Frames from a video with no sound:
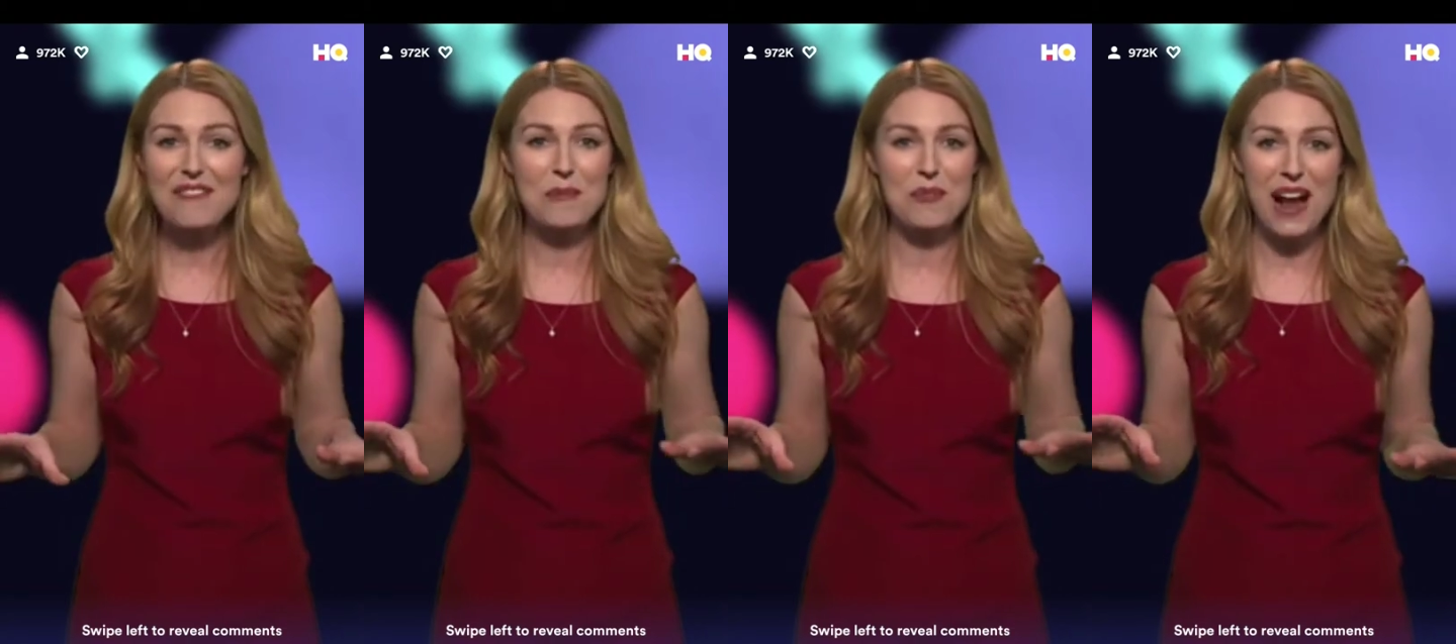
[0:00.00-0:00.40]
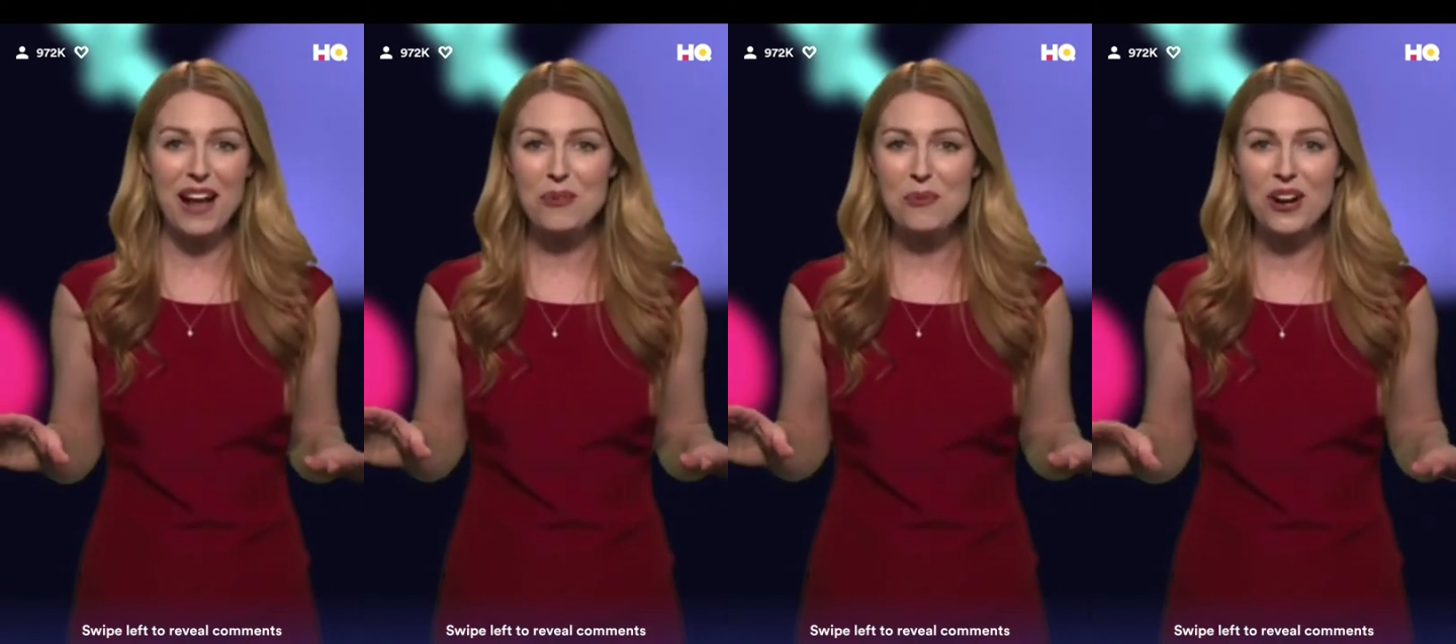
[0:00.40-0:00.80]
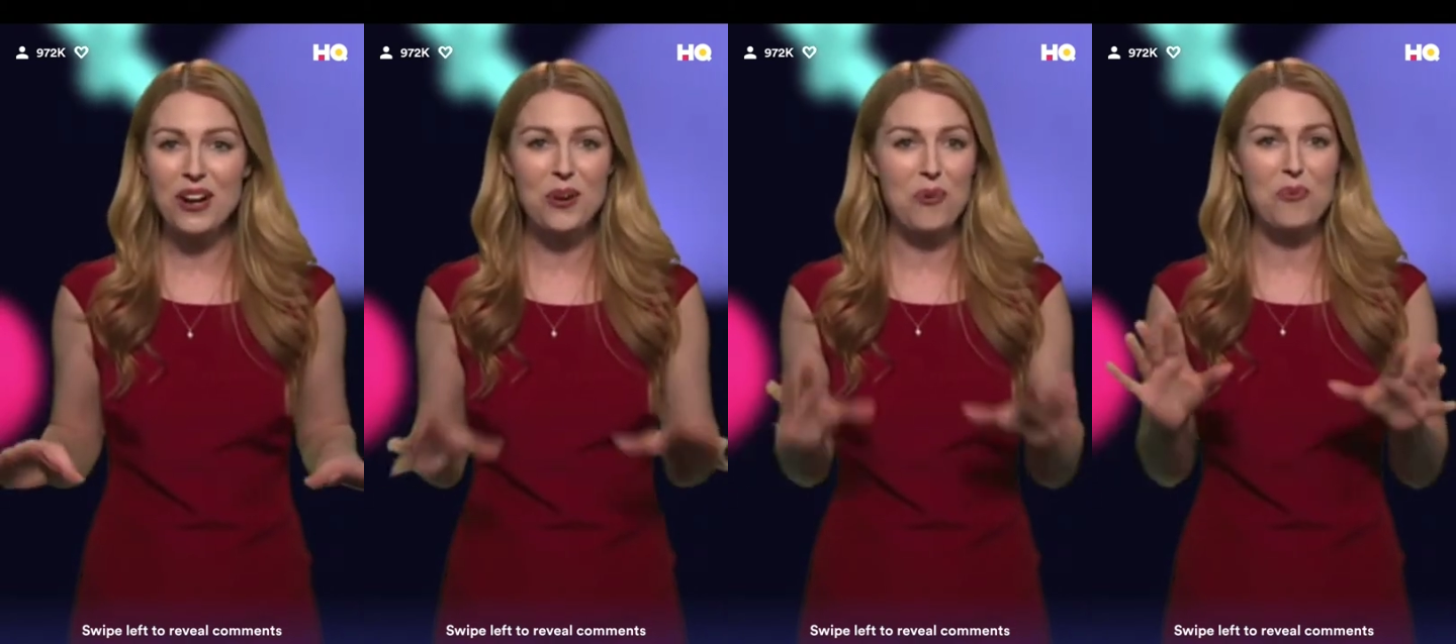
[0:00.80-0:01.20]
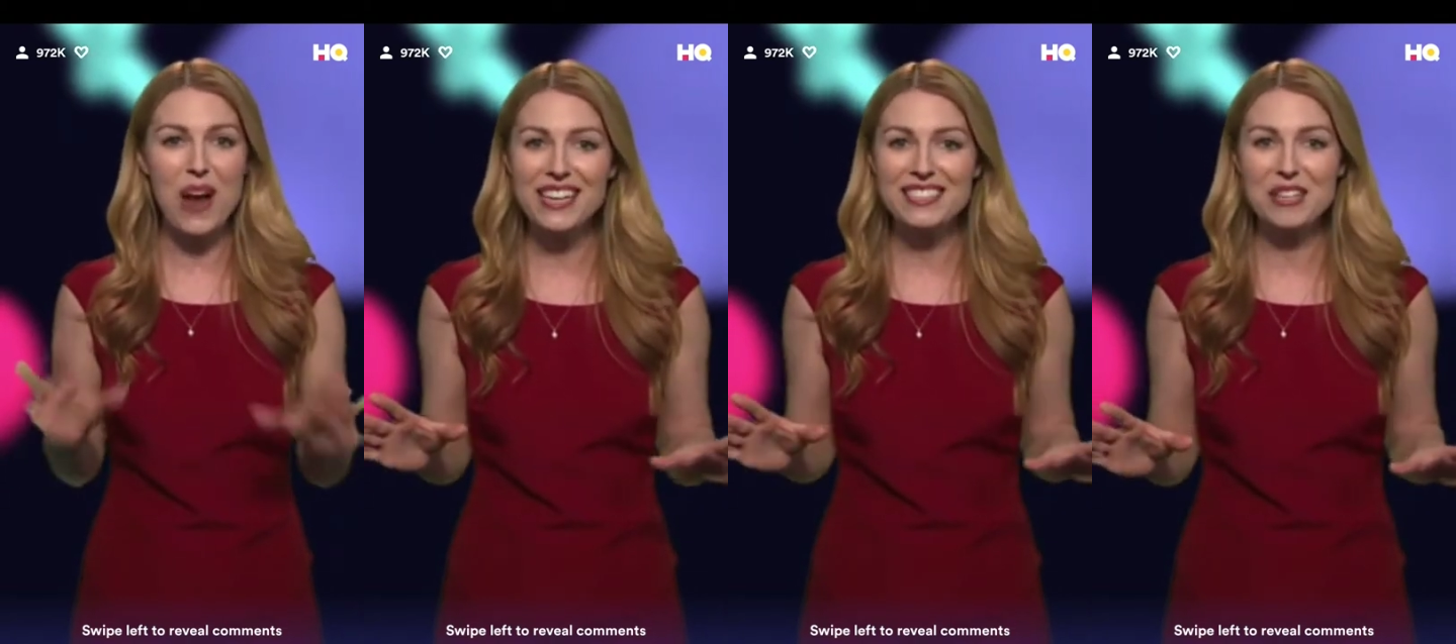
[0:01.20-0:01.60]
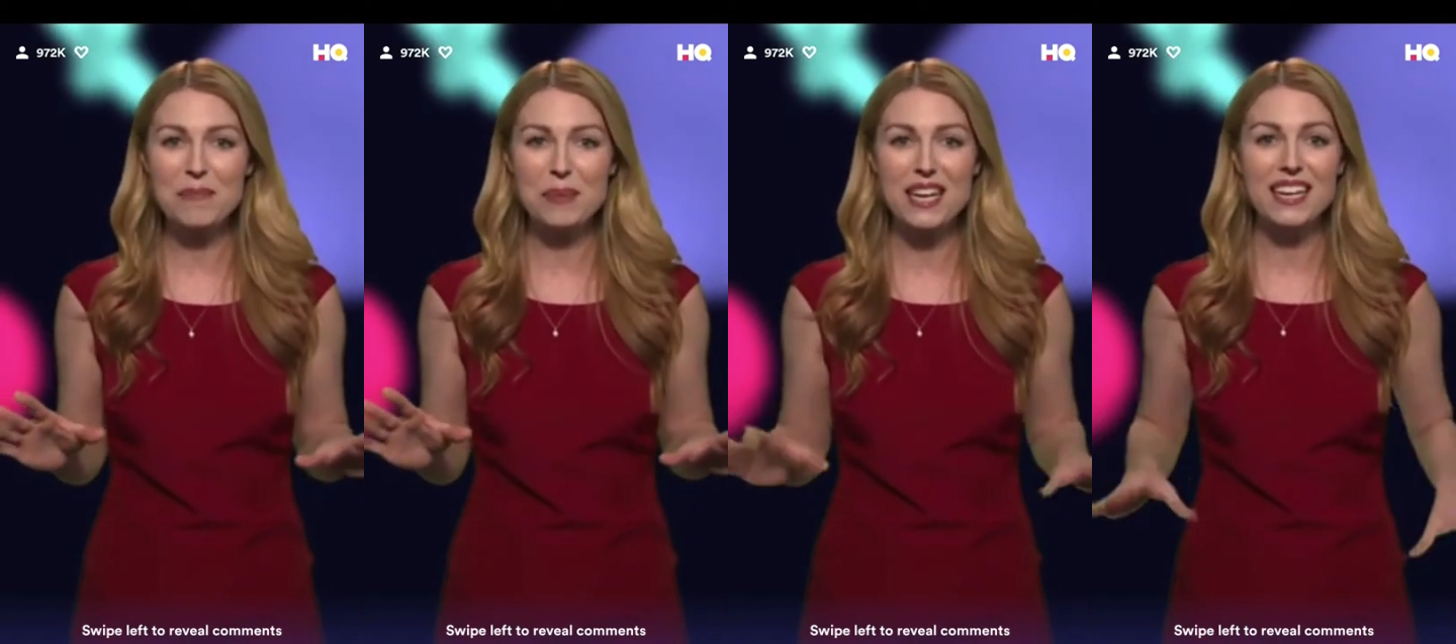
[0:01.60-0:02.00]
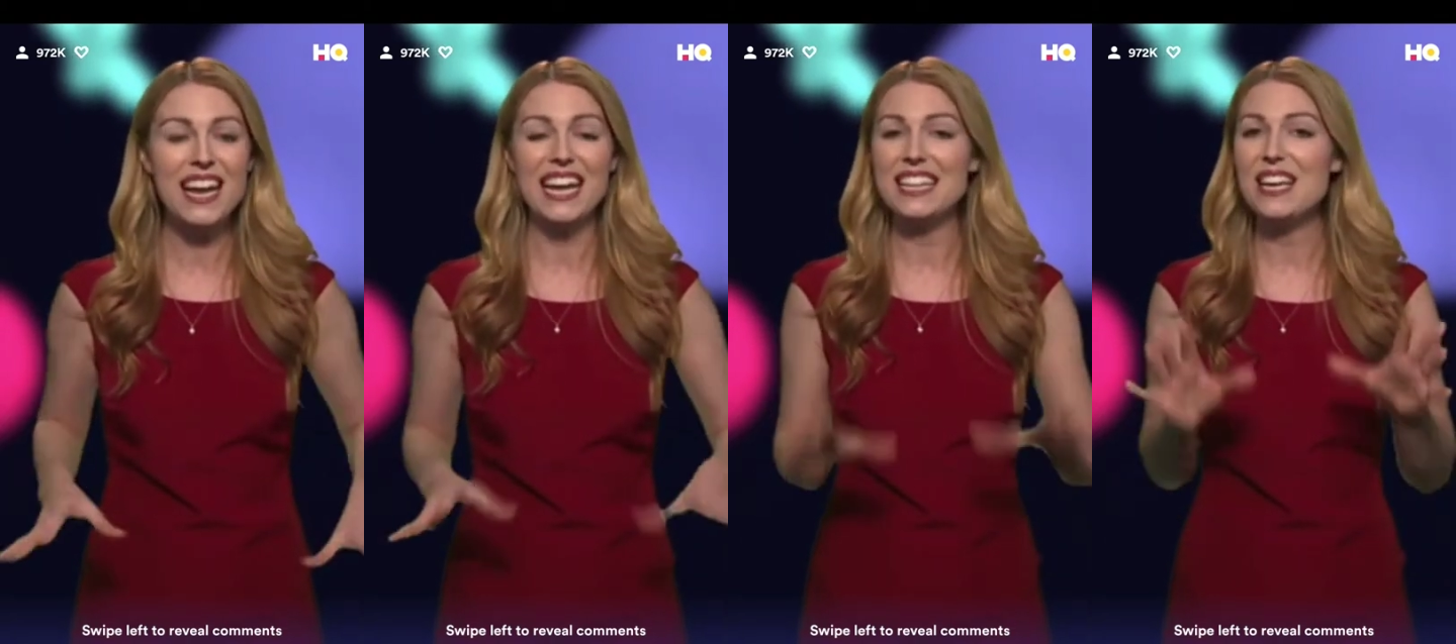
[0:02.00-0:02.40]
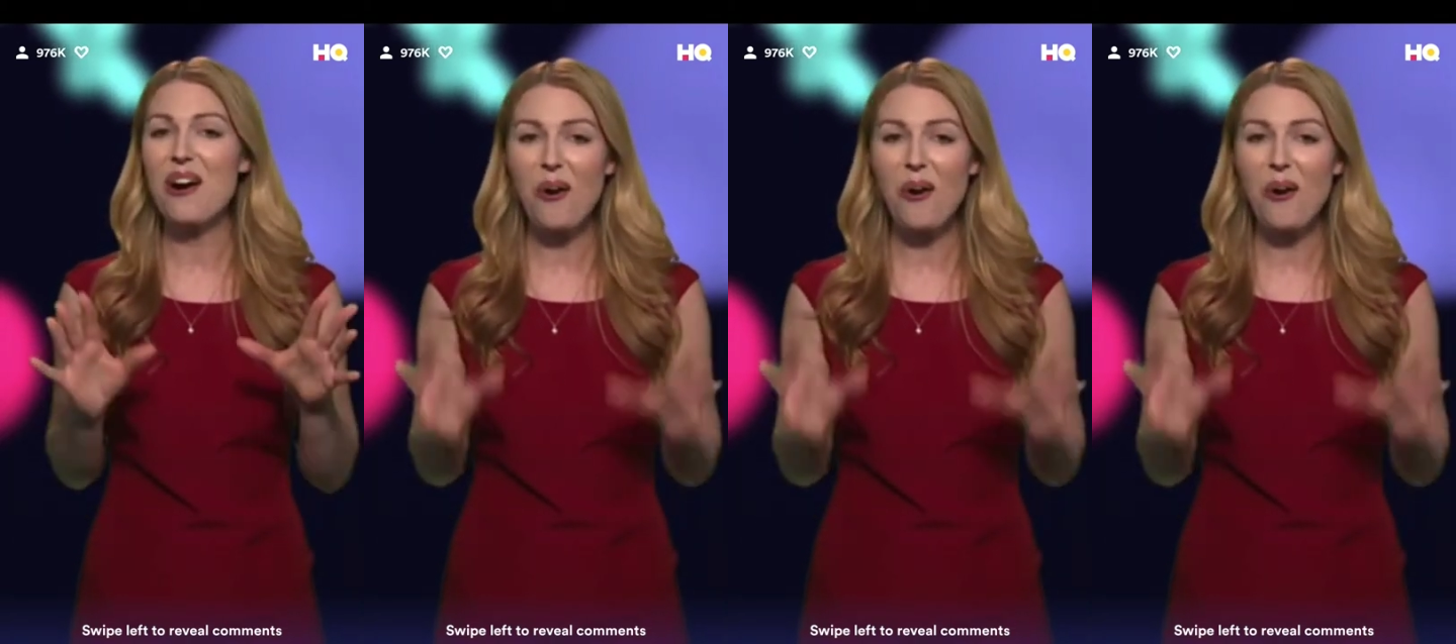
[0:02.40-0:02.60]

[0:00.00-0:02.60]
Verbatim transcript: from around the world, ready to compete in the